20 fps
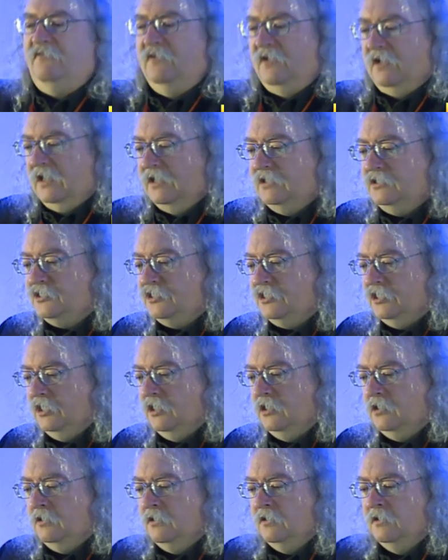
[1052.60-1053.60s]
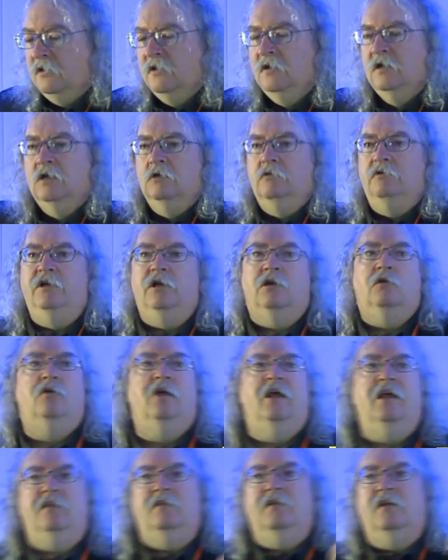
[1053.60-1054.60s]
Valencian? Where you
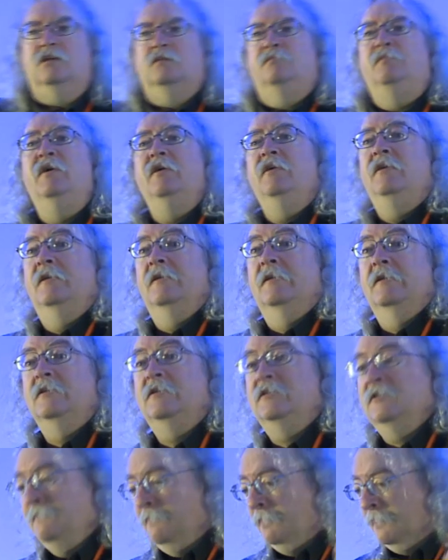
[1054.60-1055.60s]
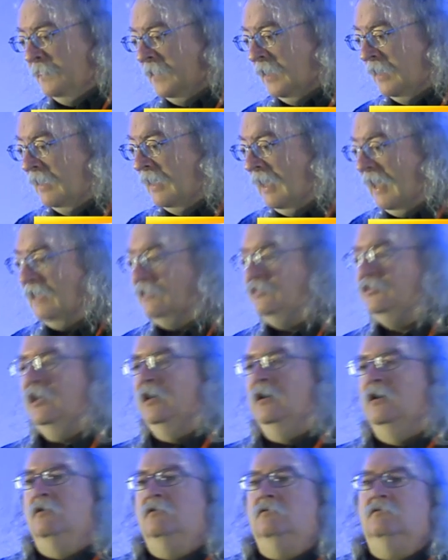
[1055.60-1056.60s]
create the experience. And
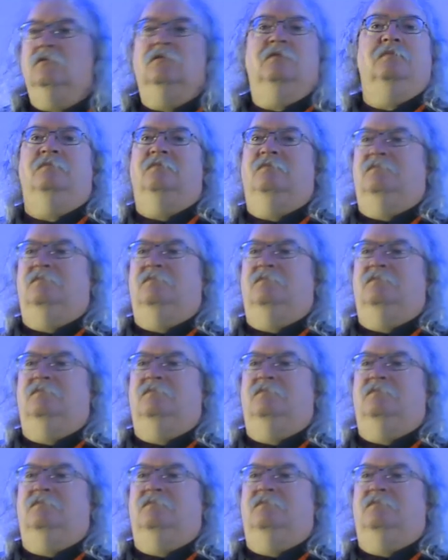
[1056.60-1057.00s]
you know,